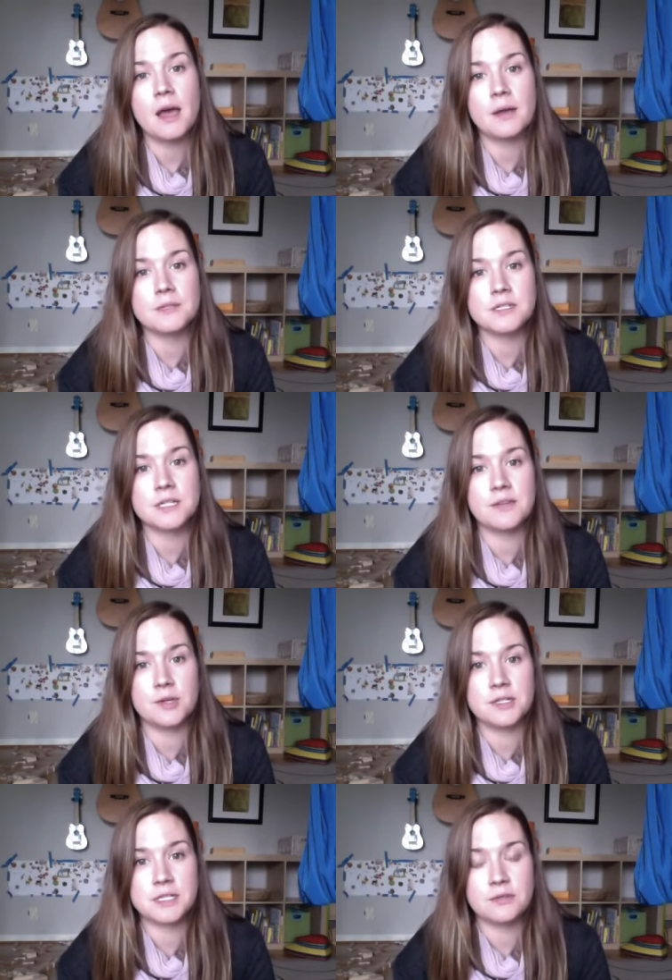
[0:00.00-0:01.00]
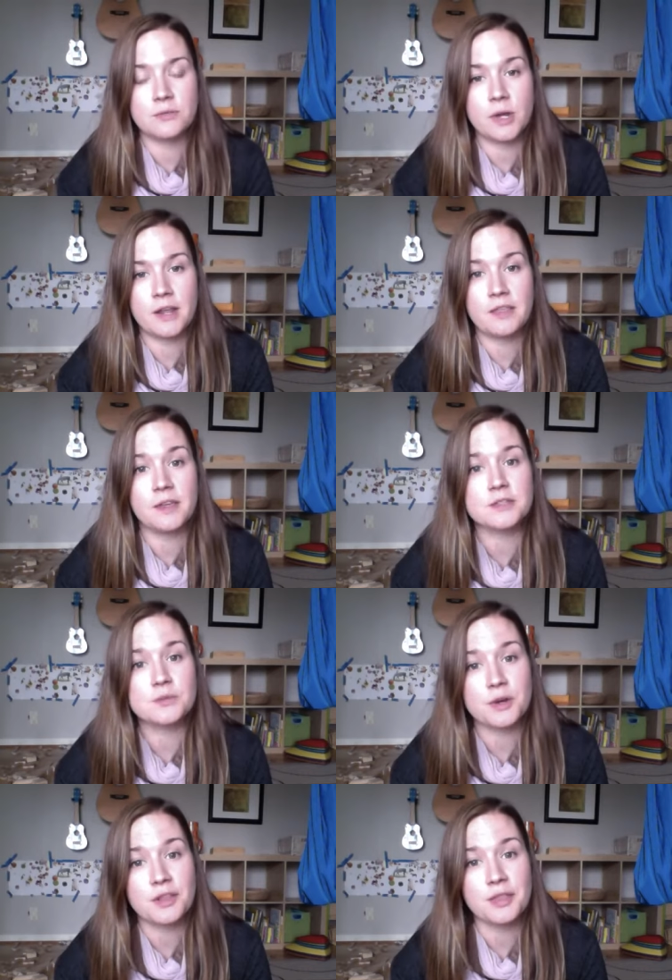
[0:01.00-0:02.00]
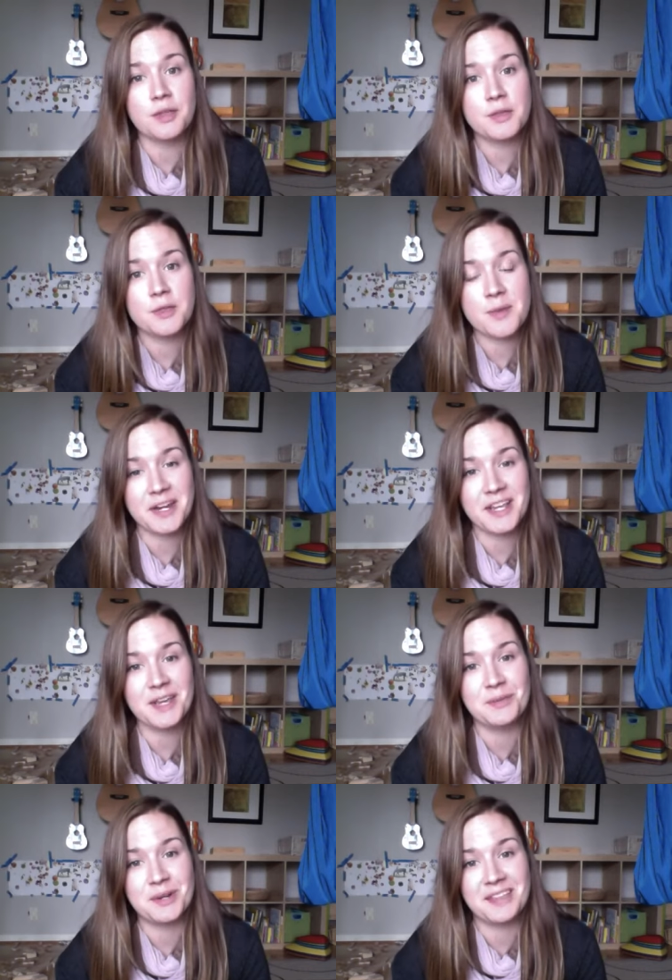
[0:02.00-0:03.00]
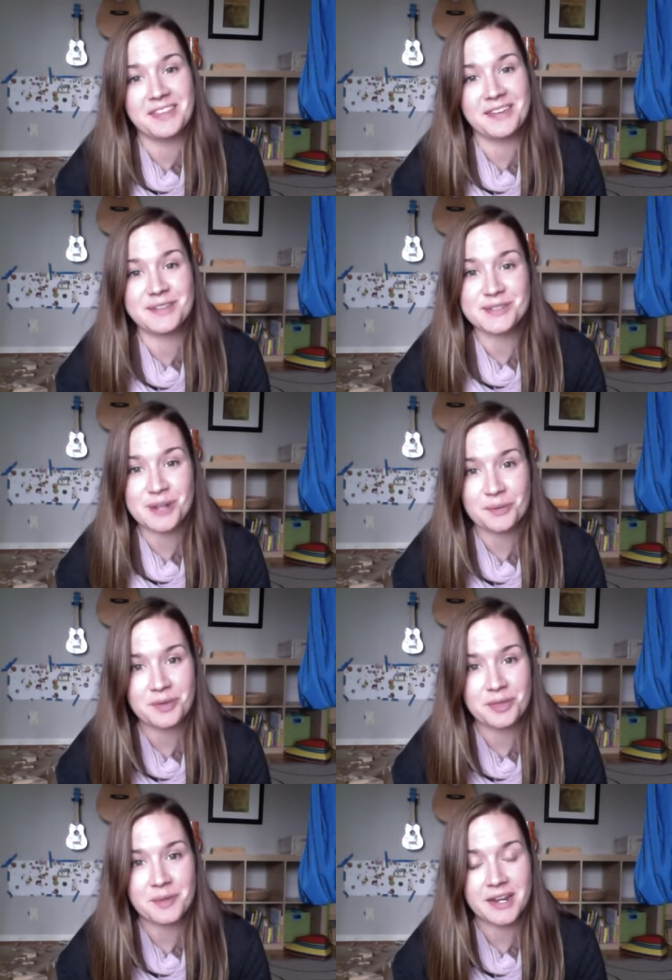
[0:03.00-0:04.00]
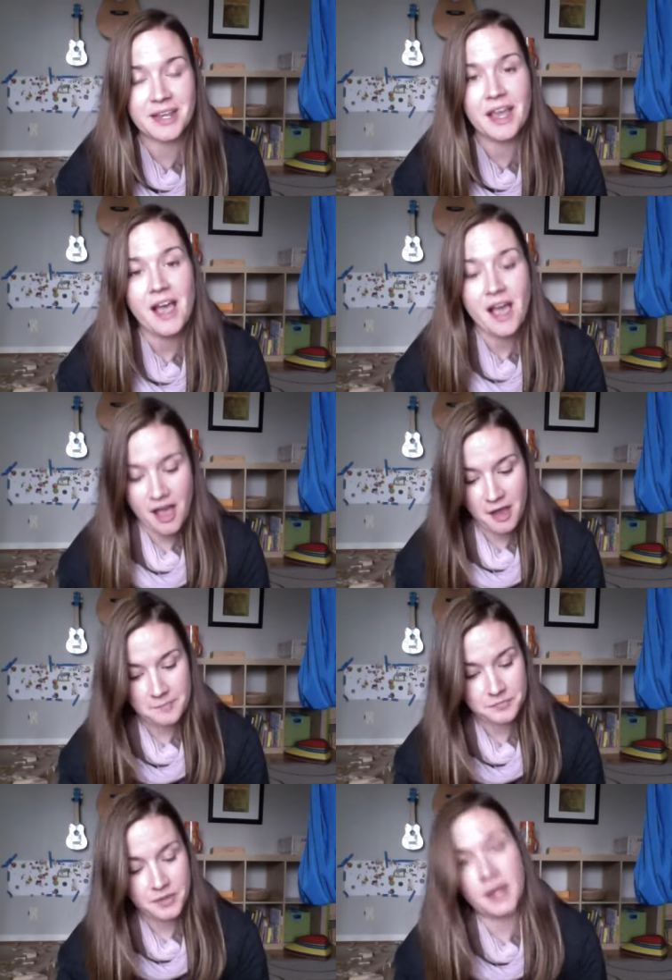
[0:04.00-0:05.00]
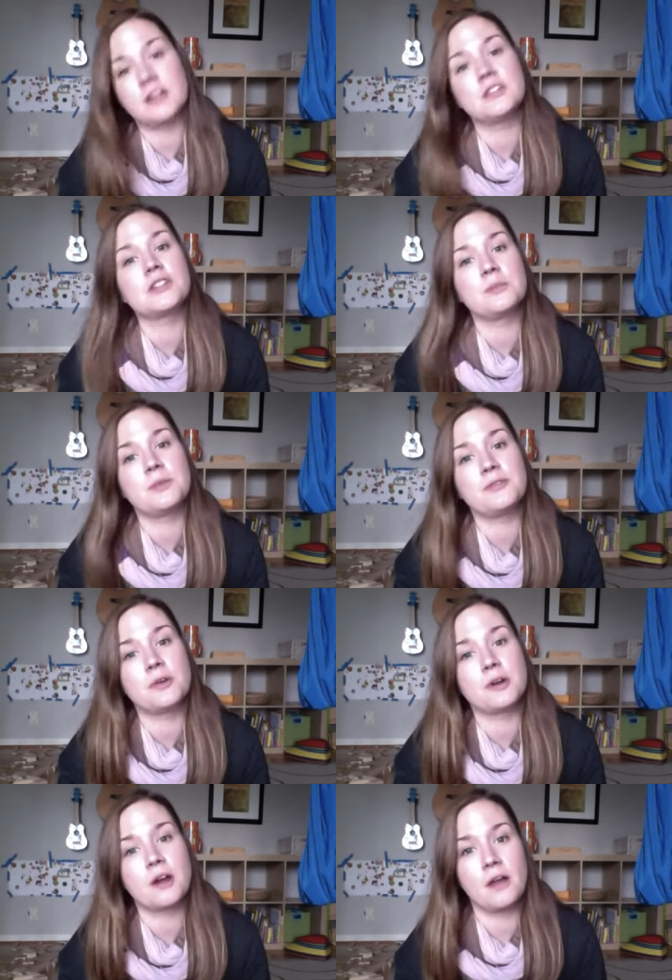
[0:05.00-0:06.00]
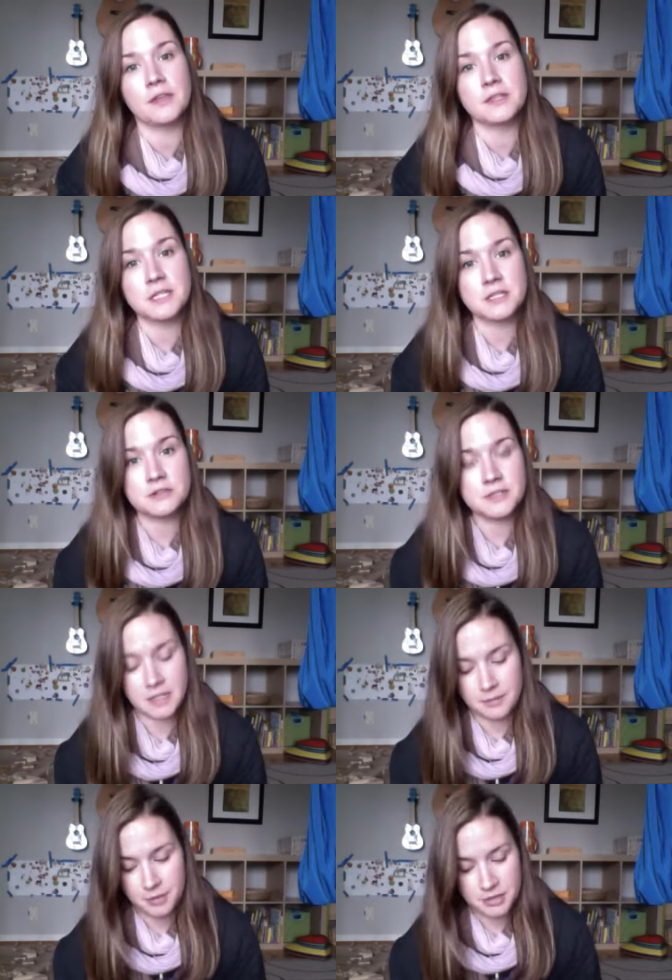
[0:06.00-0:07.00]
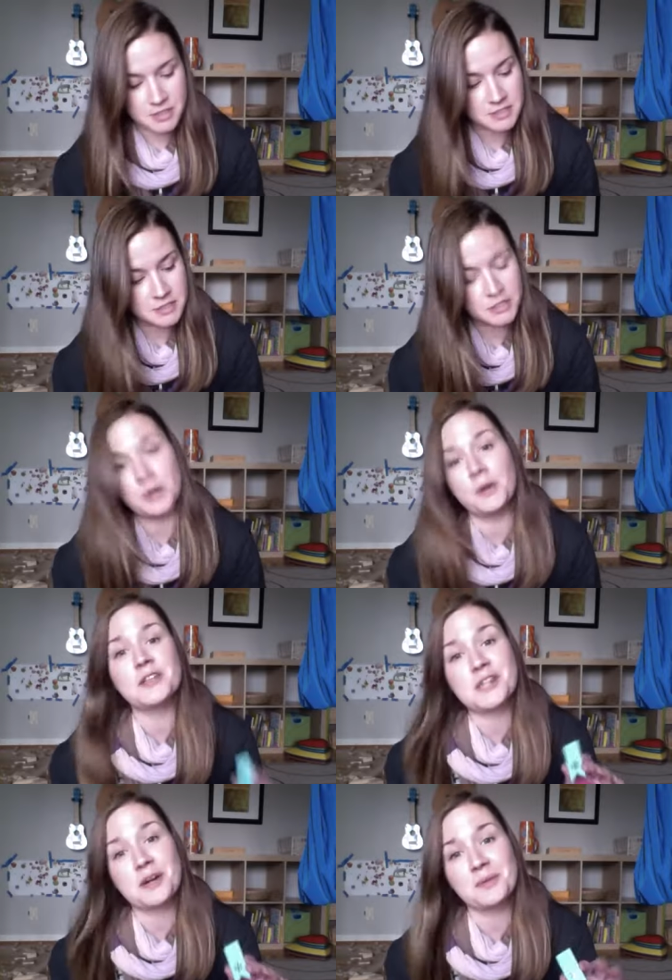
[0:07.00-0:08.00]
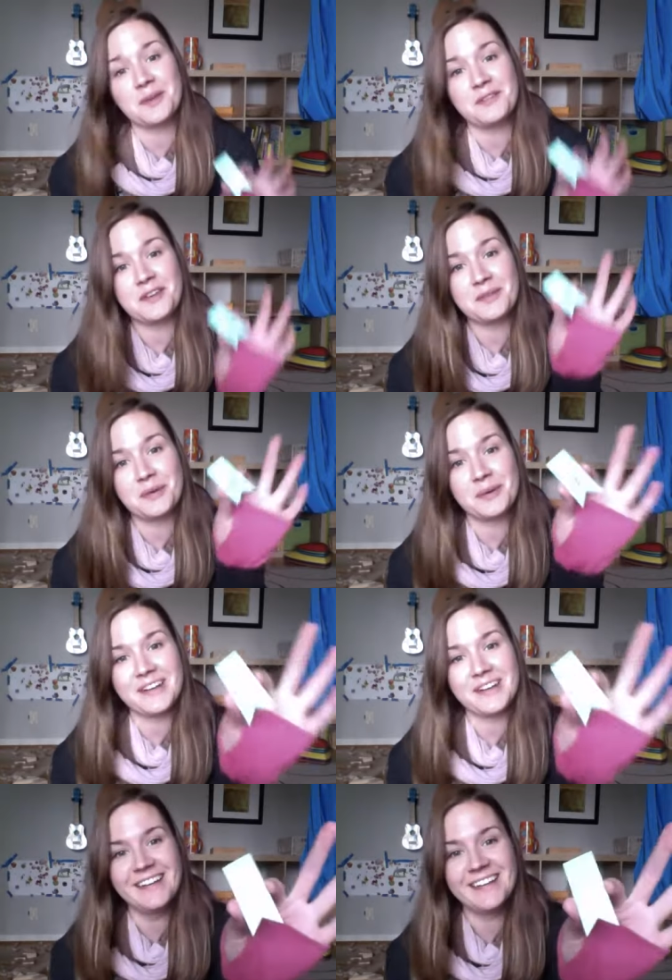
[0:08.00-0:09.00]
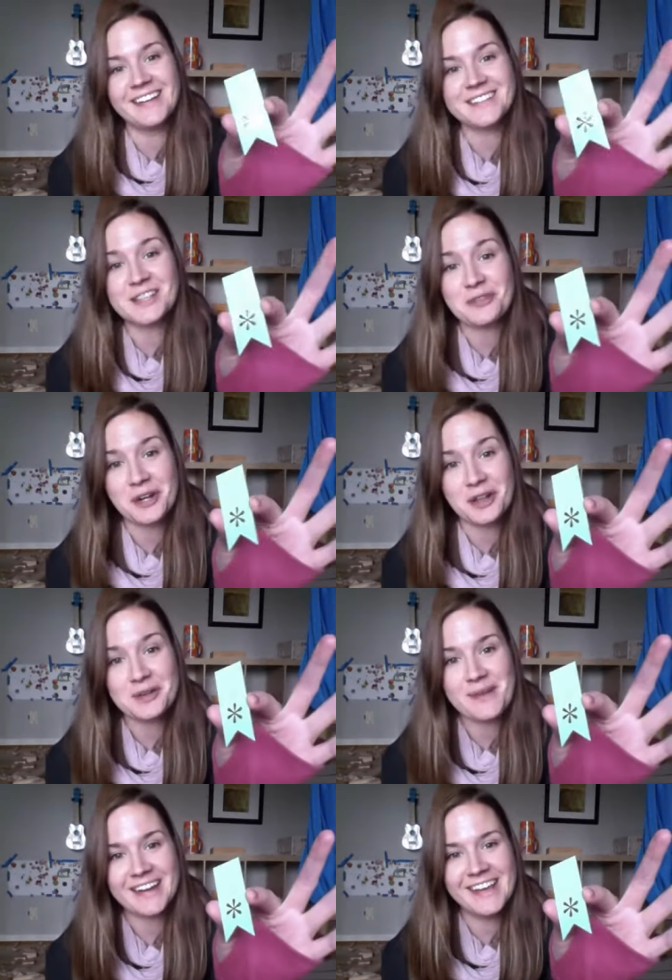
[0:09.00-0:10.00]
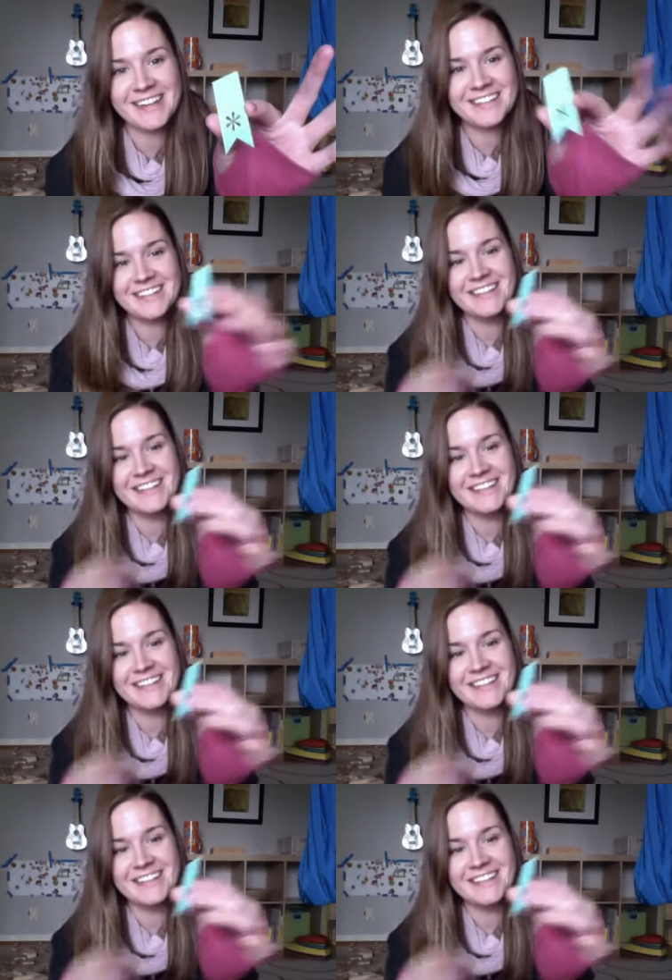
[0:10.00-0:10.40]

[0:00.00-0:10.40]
just to give you an idea of what I think is worth the money and what I think is not worth the money. I had shown before all the accessories I had purchased, so I'll start with my favorite one, and it's a $3 magnet,